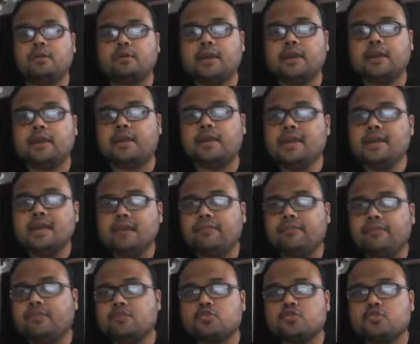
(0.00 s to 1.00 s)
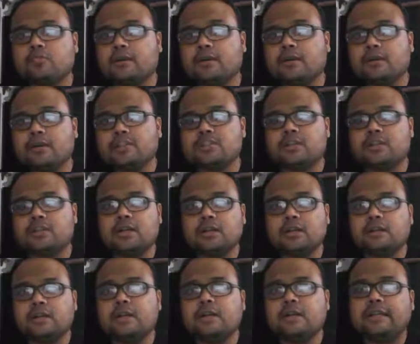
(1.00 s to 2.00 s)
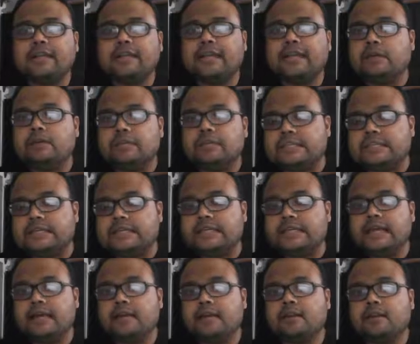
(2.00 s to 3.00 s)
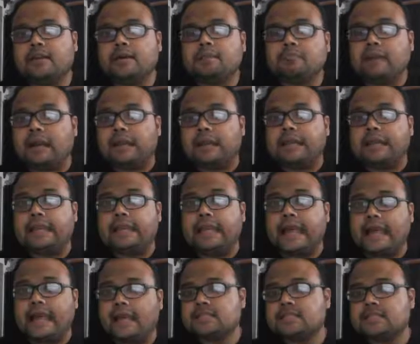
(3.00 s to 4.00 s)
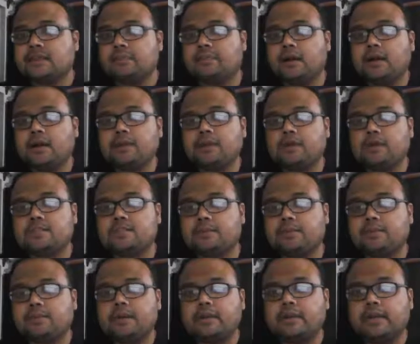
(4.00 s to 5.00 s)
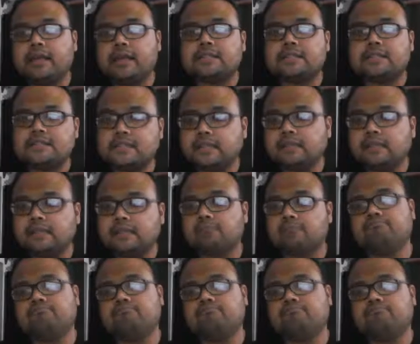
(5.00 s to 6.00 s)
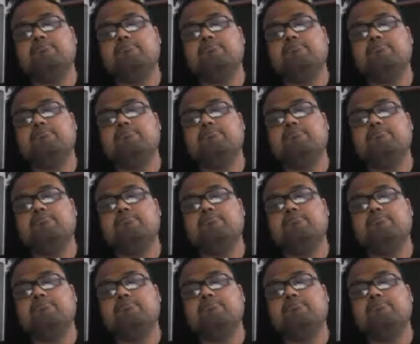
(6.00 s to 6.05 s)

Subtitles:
Okay, if you zoom out the chart, then you'll see that market has got support and still